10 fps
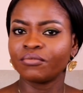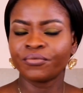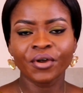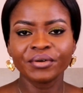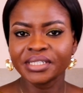
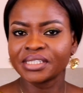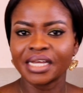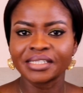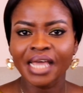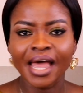for
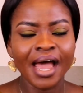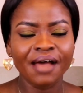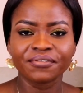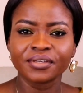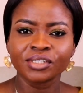instance, I
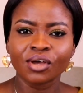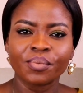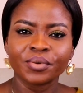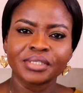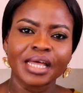have those
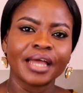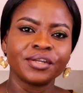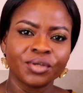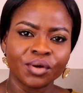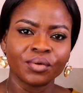couples that I
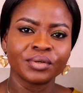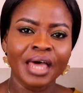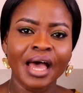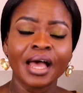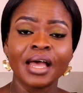know
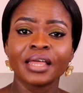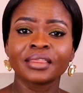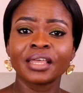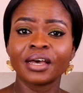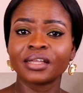that
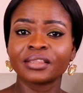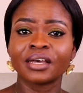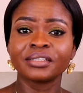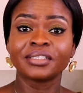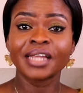
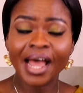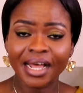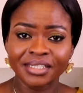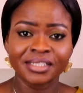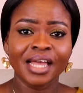the
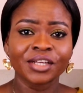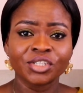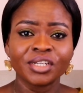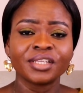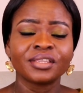dad is
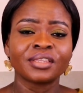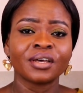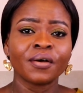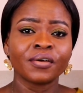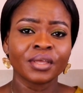actually
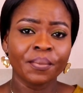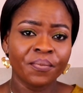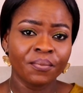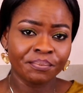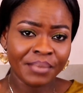the
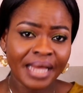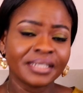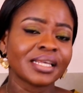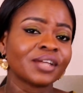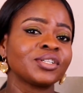man
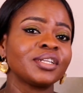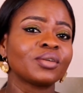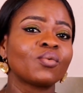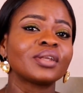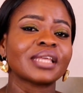is actually
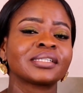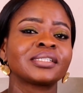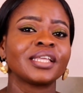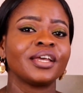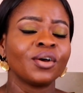the one that
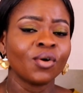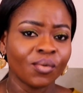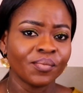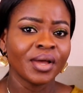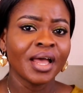stays
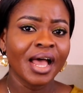home